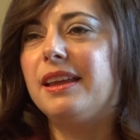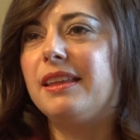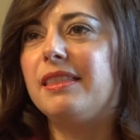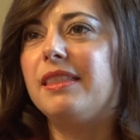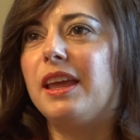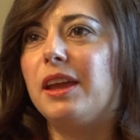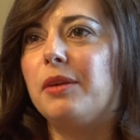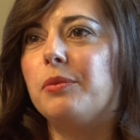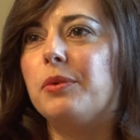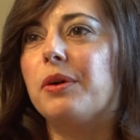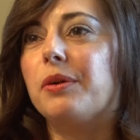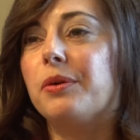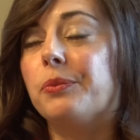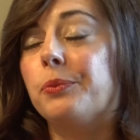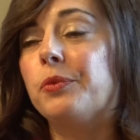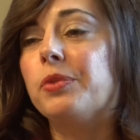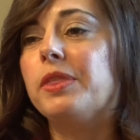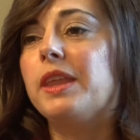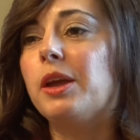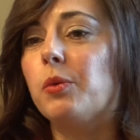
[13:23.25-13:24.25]
they
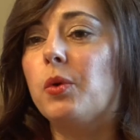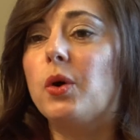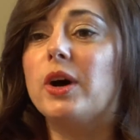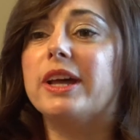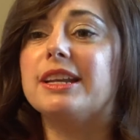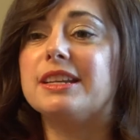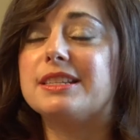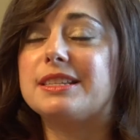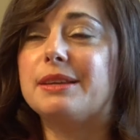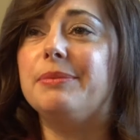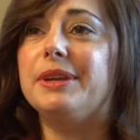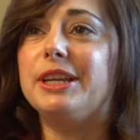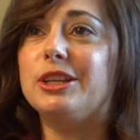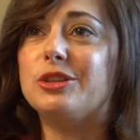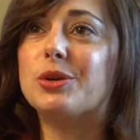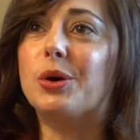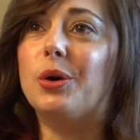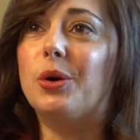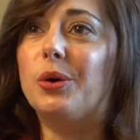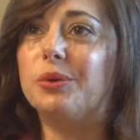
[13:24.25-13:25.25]
want it to be
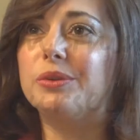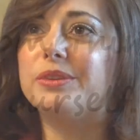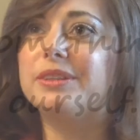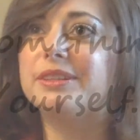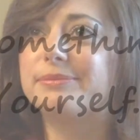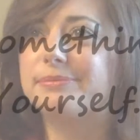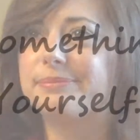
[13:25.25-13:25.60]
told.